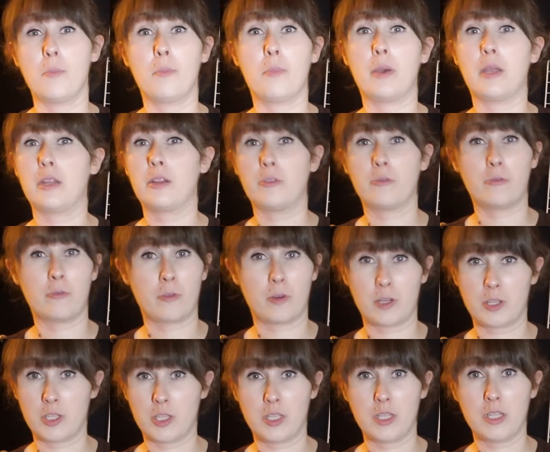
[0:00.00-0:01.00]
But
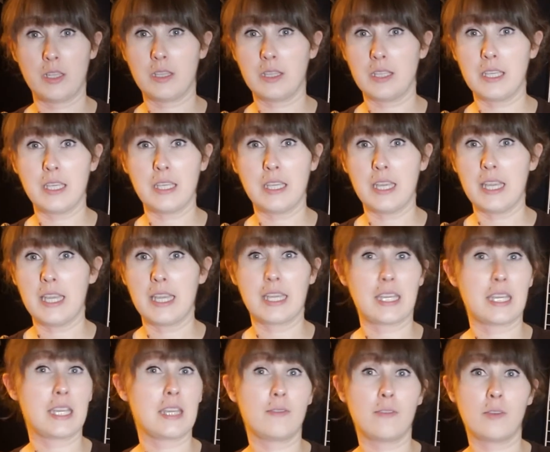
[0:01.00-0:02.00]
unfortunately,
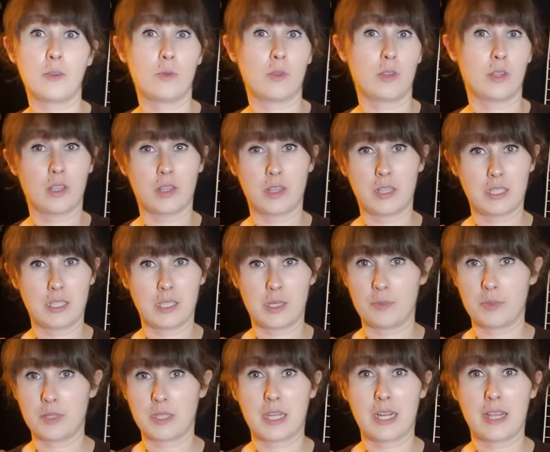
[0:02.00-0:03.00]
even with all the
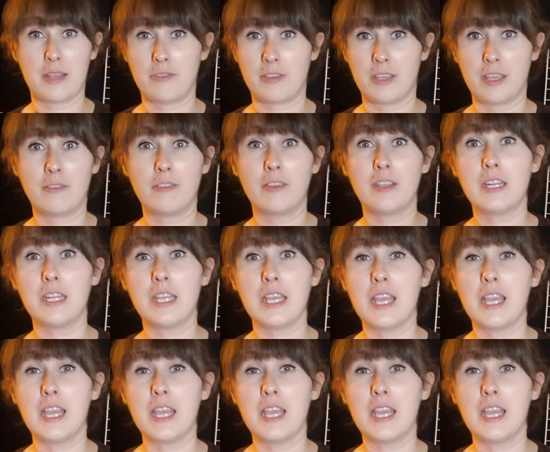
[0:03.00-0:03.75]
tips that I've given,